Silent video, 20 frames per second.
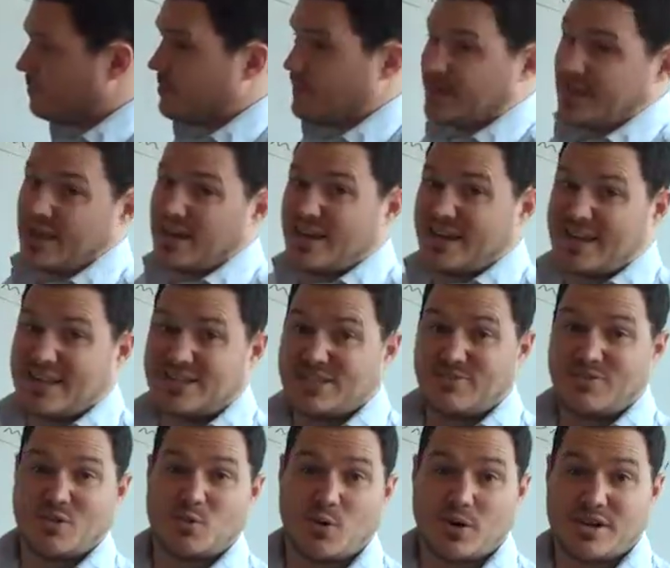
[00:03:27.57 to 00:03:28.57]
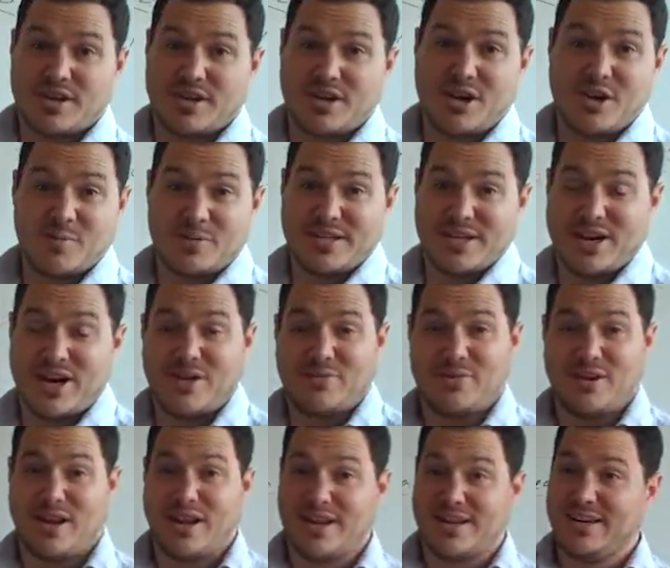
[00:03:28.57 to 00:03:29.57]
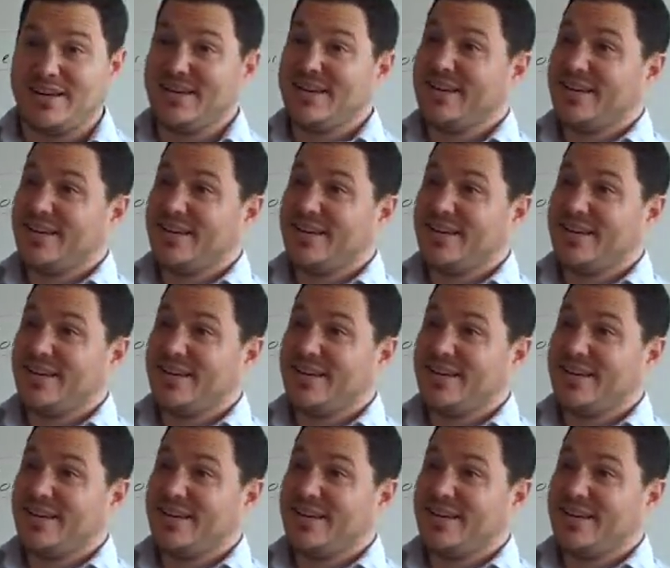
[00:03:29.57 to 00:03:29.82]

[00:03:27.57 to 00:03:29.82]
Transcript: But then I guess if you're working 100% offline,